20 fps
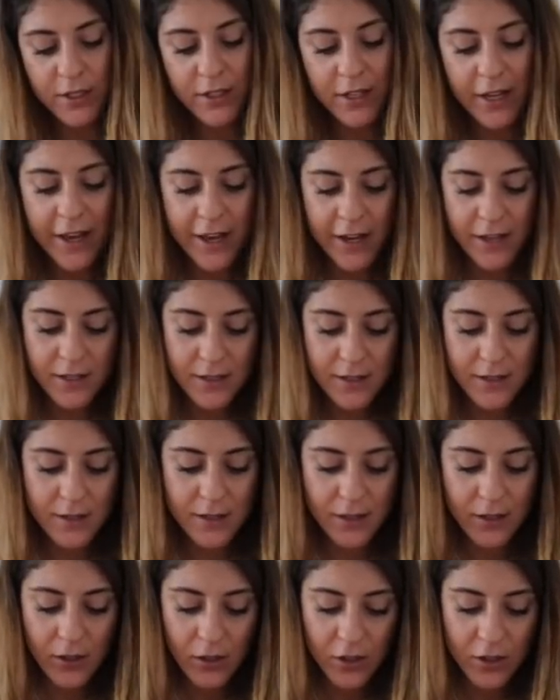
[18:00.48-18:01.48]
an
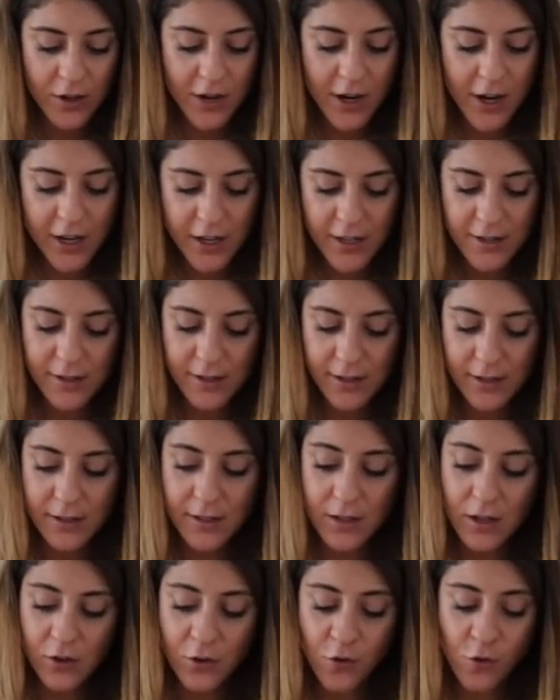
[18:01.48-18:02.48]
ex, all right,
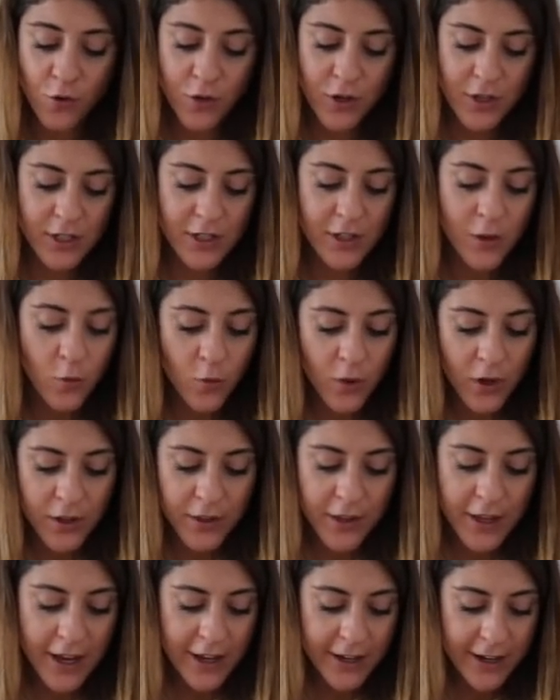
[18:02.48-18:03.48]
or
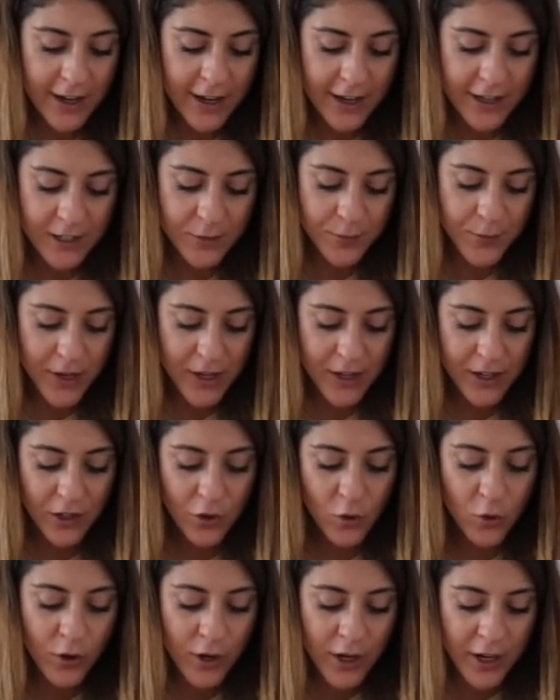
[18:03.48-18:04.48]
someone that has
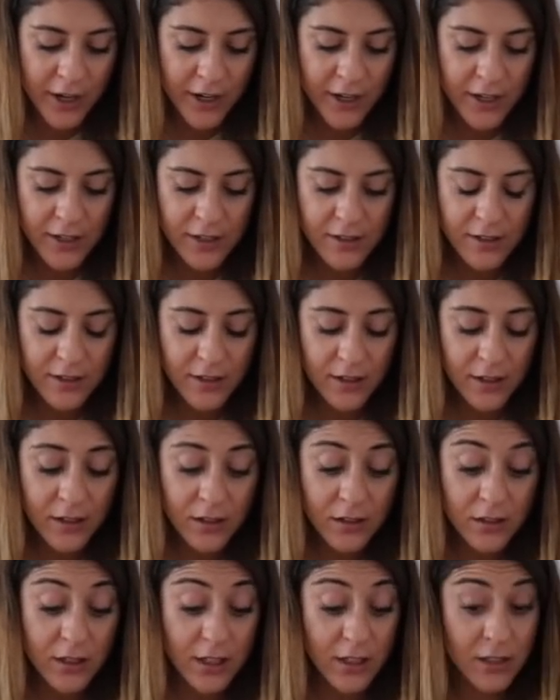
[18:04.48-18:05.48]
been quite
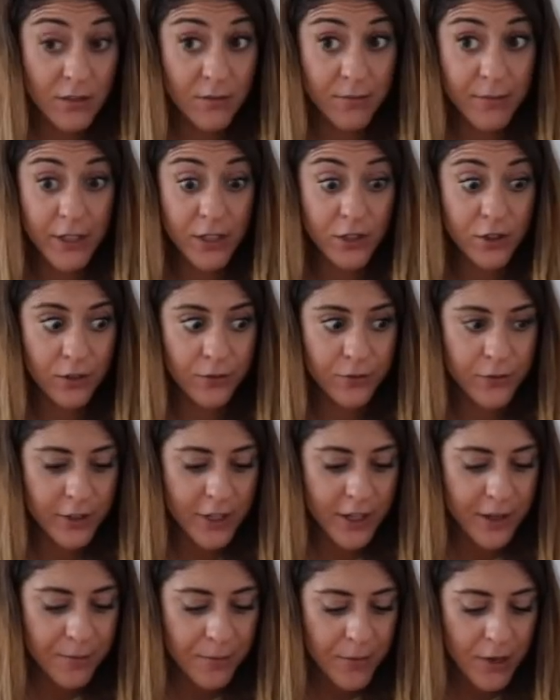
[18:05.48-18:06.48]
uh, detrimental for
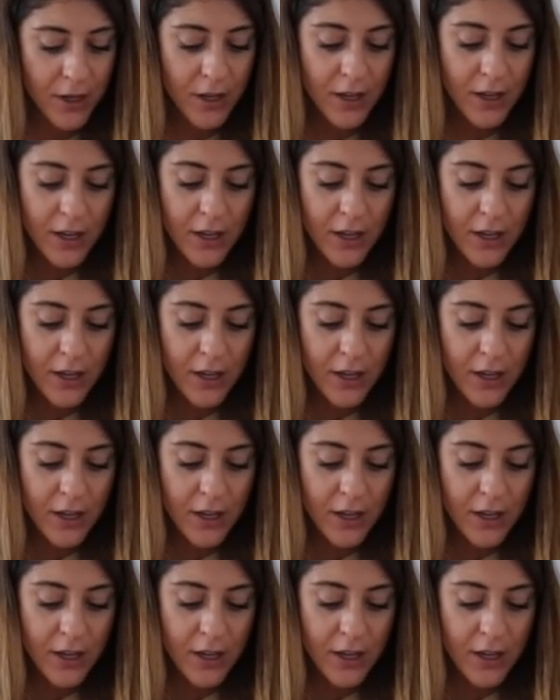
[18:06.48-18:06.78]
them.